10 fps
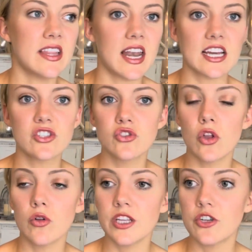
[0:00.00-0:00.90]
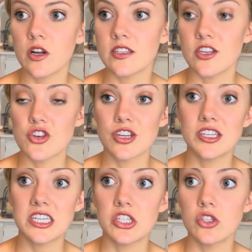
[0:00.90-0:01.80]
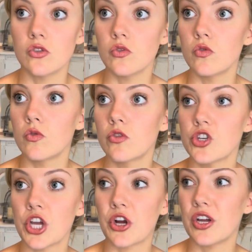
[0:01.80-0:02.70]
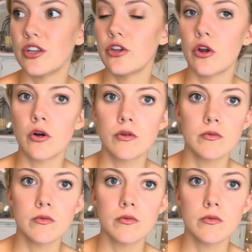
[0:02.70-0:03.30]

and then I slowly transitioned into sharing,